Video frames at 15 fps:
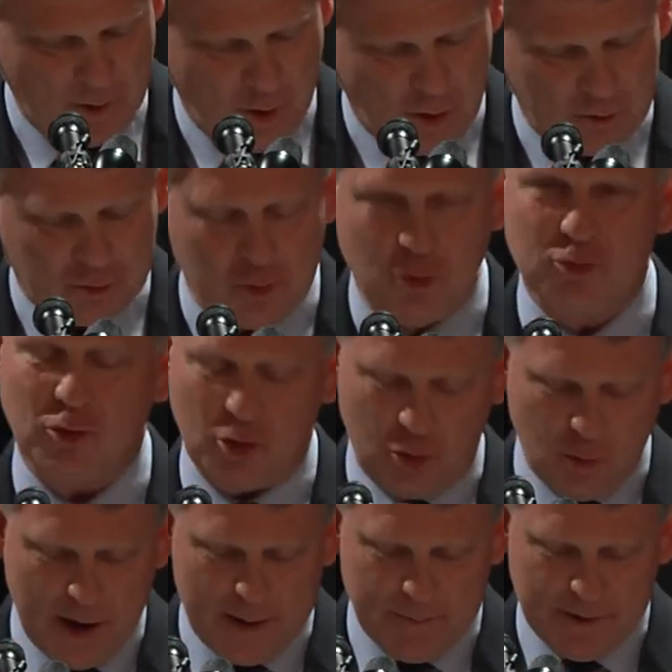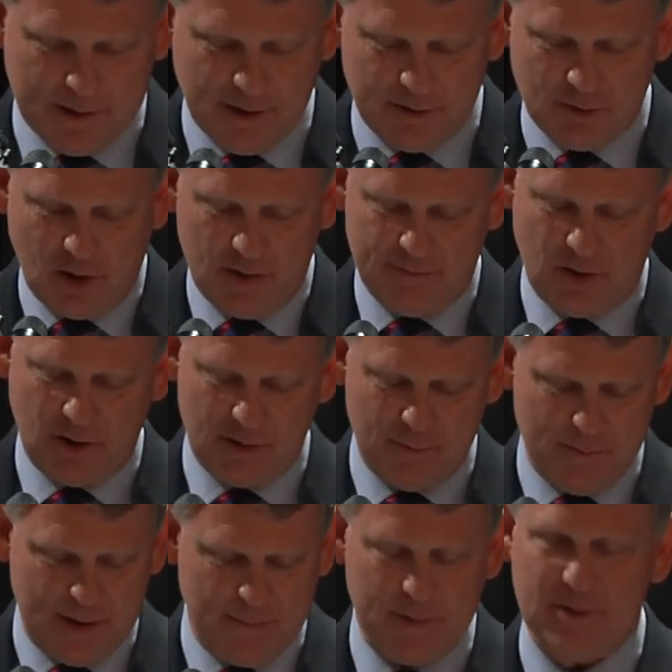our schools are great because of our
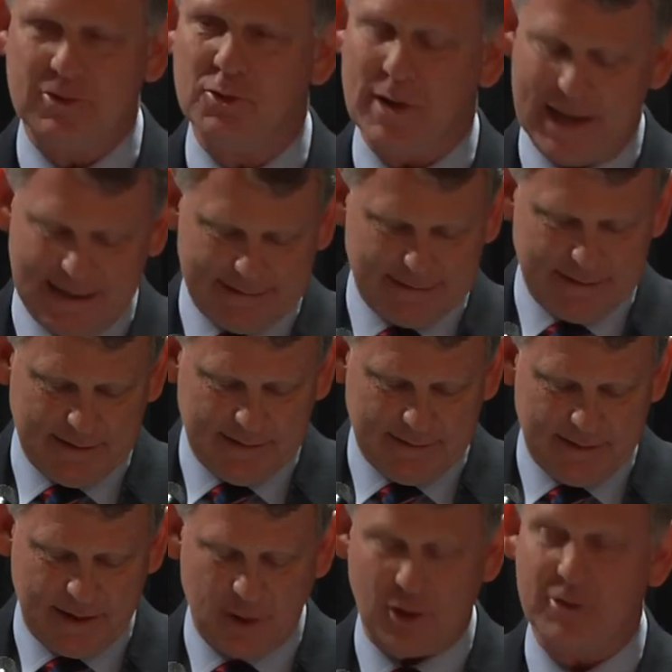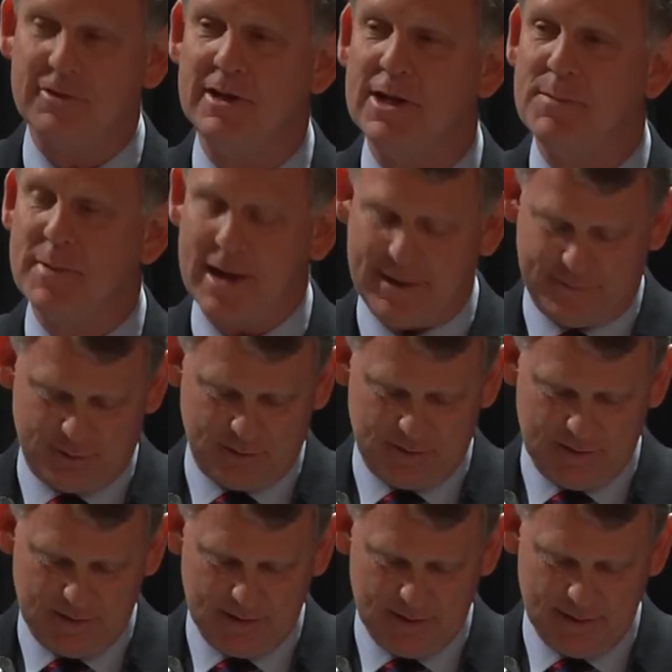commitment to excellence and our team
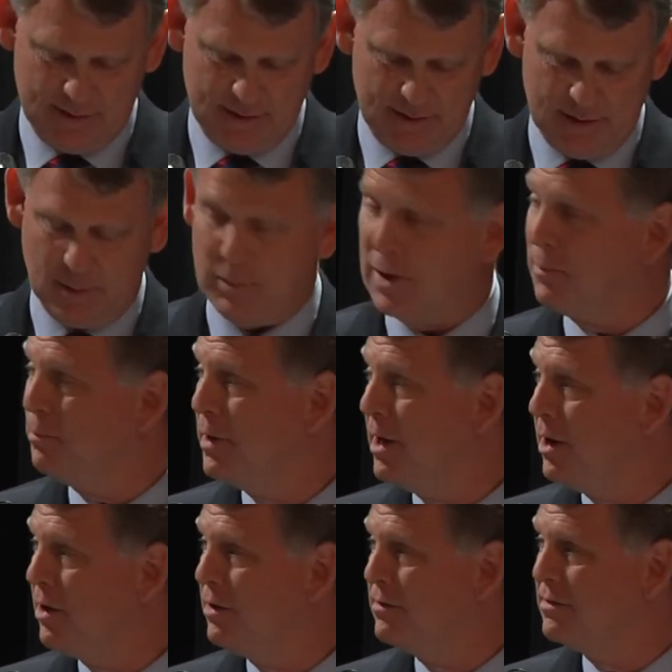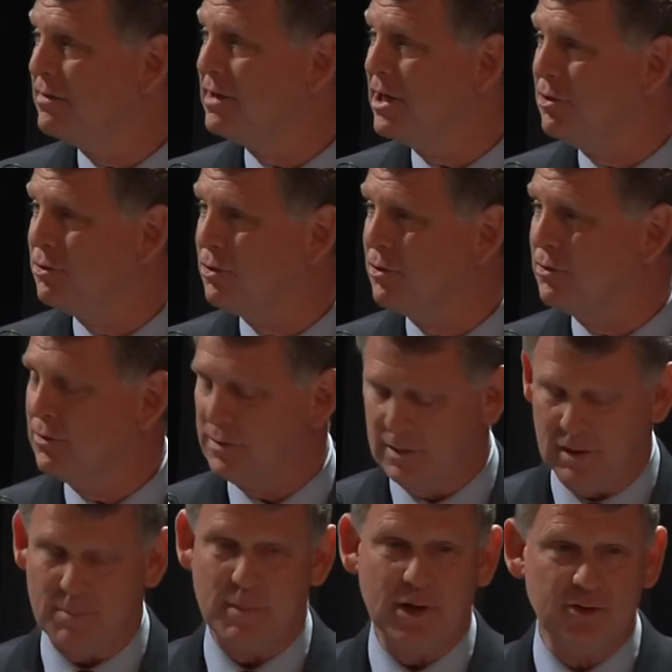effort among parents, teachers,
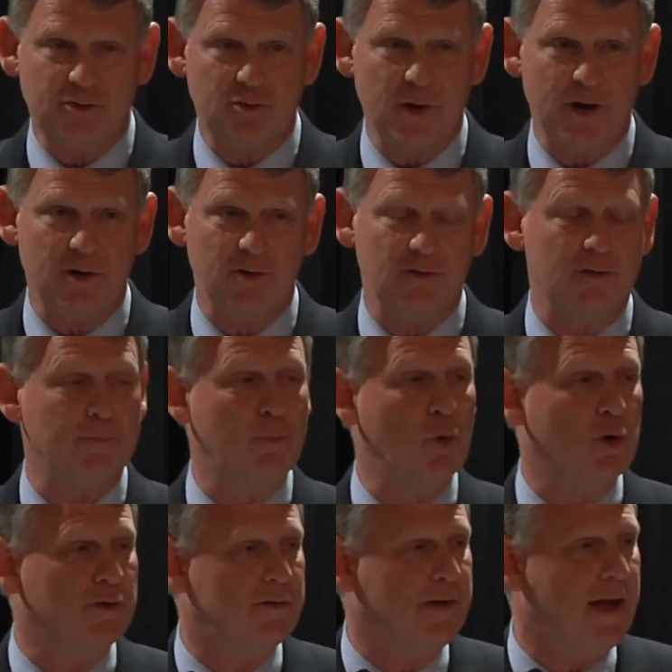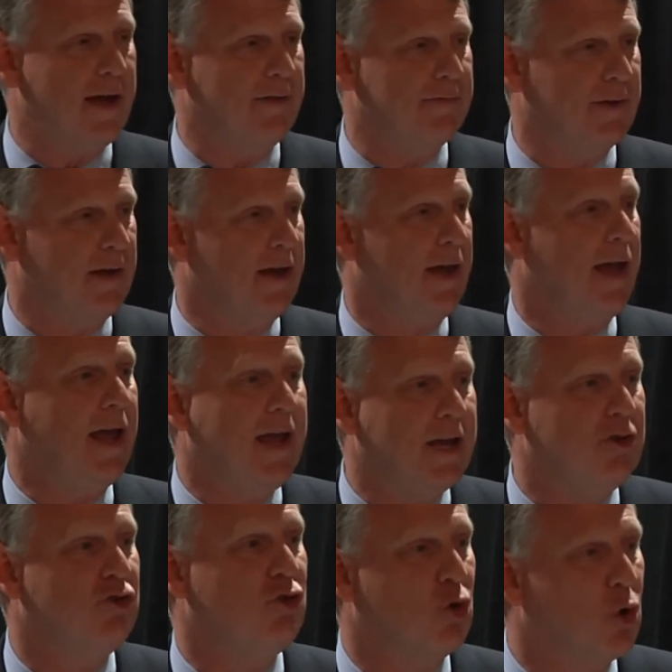administrators, support staff,
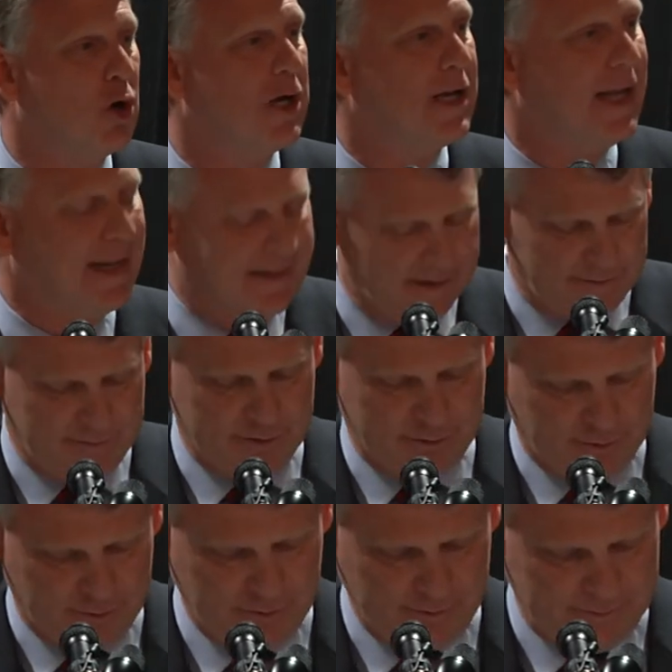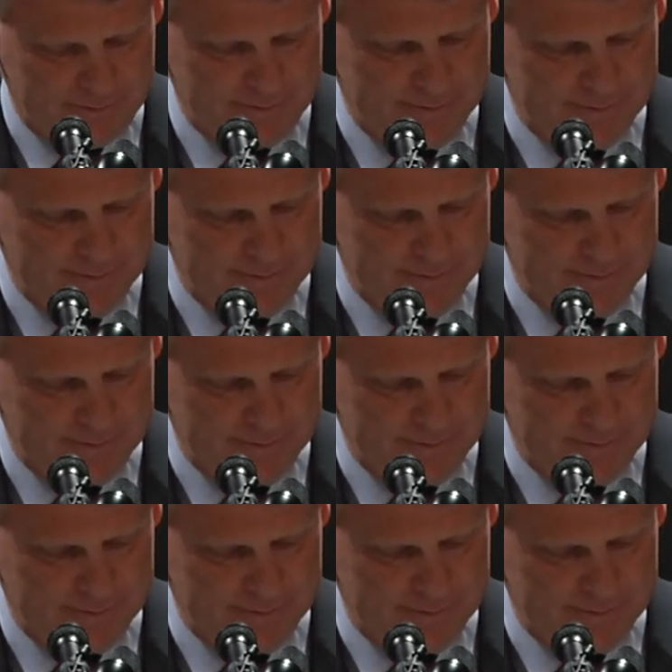and your elected officials.